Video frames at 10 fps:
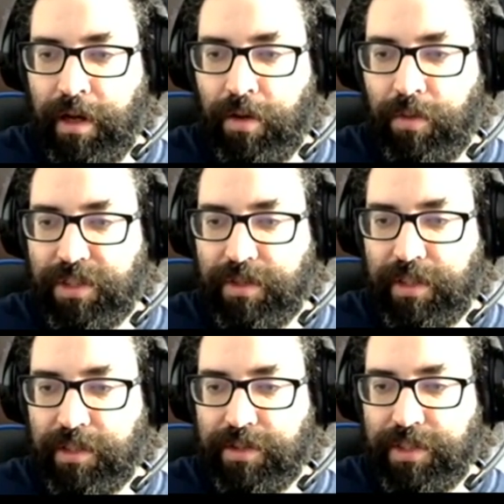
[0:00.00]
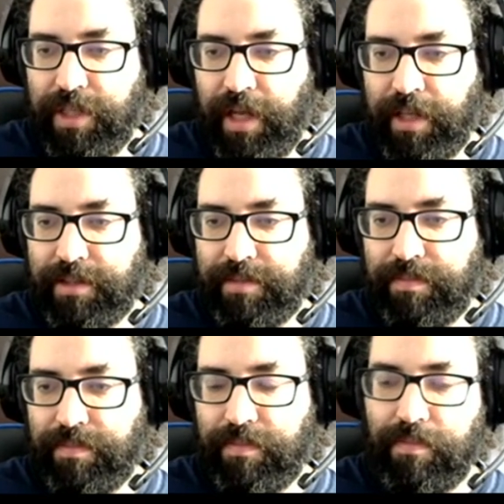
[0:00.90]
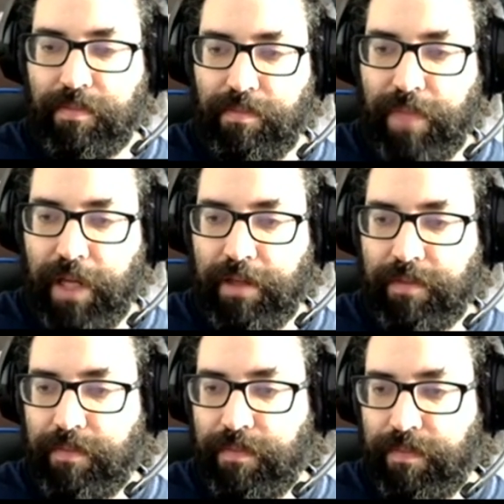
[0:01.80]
L restricted to CS may